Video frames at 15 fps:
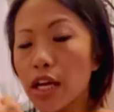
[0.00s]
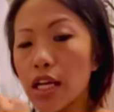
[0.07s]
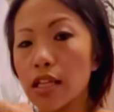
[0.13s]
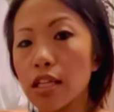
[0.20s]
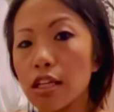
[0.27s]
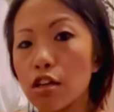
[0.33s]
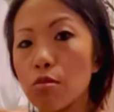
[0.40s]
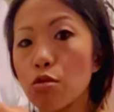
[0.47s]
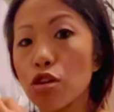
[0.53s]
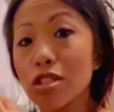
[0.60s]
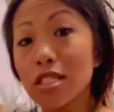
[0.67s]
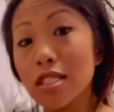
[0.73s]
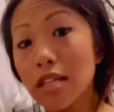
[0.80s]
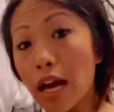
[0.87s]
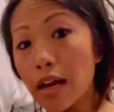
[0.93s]
a little more
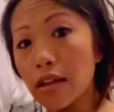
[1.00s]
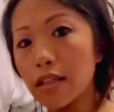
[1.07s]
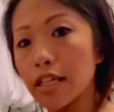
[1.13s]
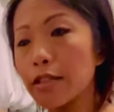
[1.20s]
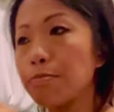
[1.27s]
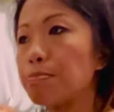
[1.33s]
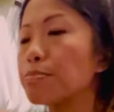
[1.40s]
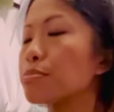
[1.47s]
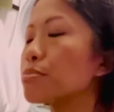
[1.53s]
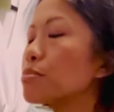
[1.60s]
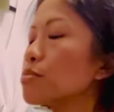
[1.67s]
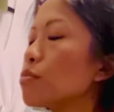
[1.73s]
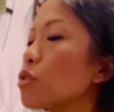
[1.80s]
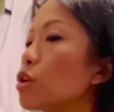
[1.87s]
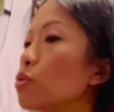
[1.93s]
style in,
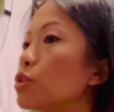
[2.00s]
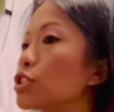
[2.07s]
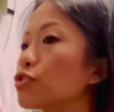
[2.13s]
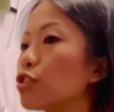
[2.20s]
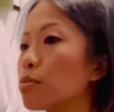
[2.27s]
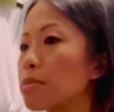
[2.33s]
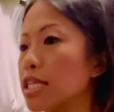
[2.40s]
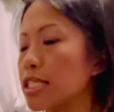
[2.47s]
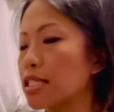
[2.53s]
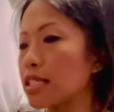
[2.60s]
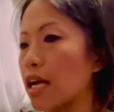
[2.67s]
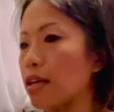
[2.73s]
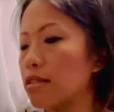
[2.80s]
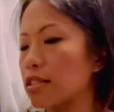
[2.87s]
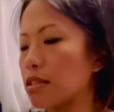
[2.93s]
which for me,
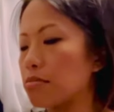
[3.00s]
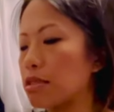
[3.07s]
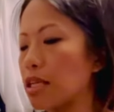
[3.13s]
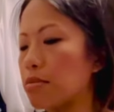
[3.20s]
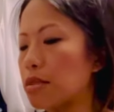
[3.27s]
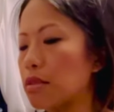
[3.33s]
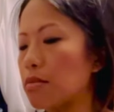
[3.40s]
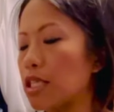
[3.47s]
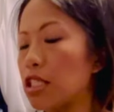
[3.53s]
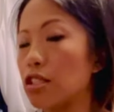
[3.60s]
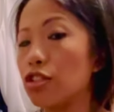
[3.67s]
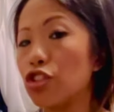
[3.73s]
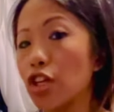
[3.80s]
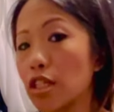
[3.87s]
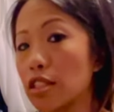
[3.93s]
style sometimes means
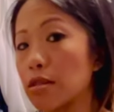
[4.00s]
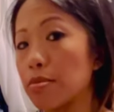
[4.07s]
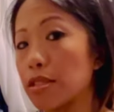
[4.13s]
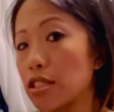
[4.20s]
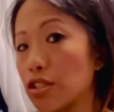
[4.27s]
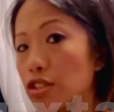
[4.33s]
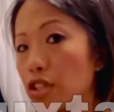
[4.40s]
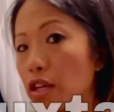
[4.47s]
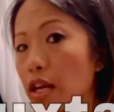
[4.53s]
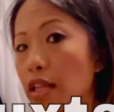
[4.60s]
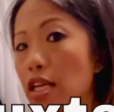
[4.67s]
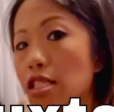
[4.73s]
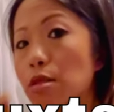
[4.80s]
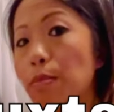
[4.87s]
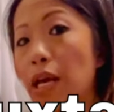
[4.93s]
juxtaposition, and
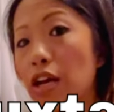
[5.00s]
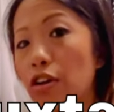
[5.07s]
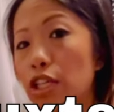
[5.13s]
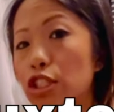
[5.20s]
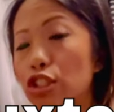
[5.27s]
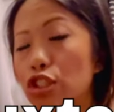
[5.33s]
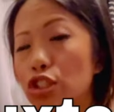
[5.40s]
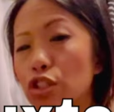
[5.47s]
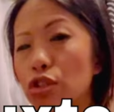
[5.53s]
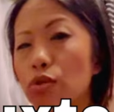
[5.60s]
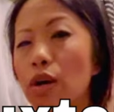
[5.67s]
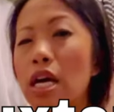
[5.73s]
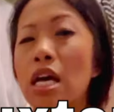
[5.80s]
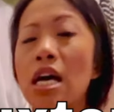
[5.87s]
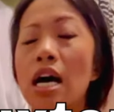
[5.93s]
that's pairing two
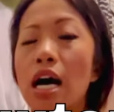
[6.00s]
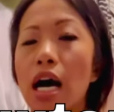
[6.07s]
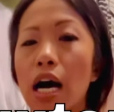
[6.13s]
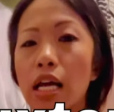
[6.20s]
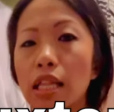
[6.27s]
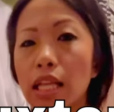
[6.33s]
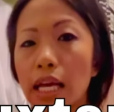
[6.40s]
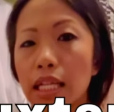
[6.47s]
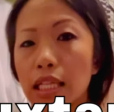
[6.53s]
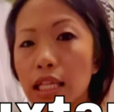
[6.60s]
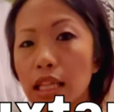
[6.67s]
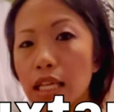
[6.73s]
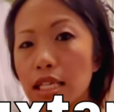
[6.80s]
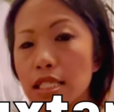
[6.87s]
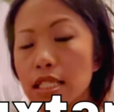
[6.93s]
unlikely
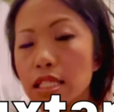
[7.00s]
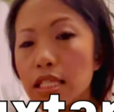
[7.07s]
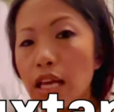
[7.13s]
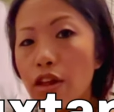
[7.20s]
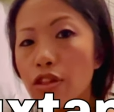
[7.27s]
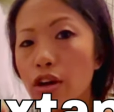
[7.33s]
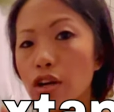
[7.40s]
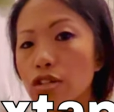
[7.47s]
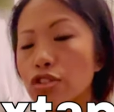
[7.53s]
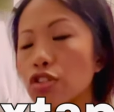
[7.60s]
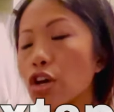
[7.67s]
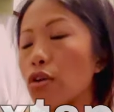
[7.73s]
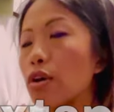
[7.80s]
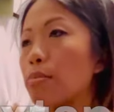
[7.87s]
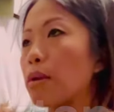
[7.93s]
things together.
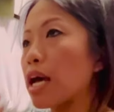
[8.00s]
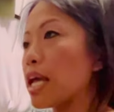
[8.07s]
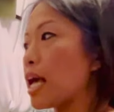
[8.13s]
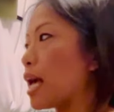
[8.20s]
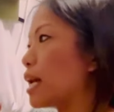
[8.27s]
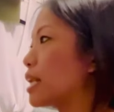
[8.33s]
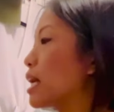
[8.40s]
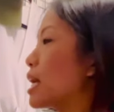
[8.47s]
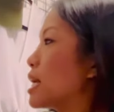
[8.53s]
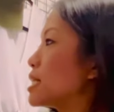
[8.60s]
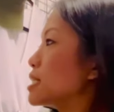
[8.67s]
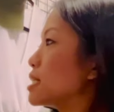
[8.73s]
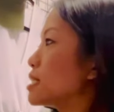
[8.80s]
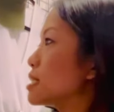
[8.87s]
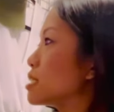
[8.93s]
So in my head,
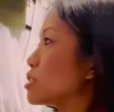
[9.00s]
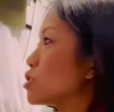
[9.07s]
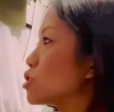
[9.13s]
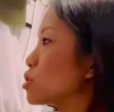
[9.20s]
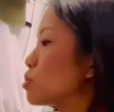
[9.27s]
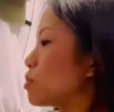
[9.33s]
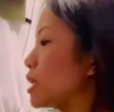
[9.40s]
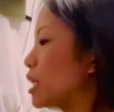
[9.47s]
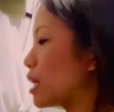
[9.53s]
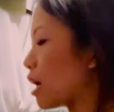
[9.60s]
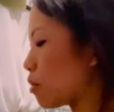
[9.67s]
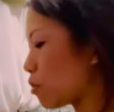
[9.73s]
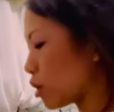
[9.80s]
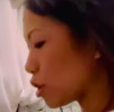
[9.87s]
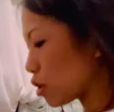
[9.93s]
since this is sweet, I
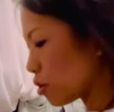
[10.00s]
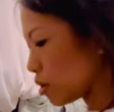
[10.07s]
want to go a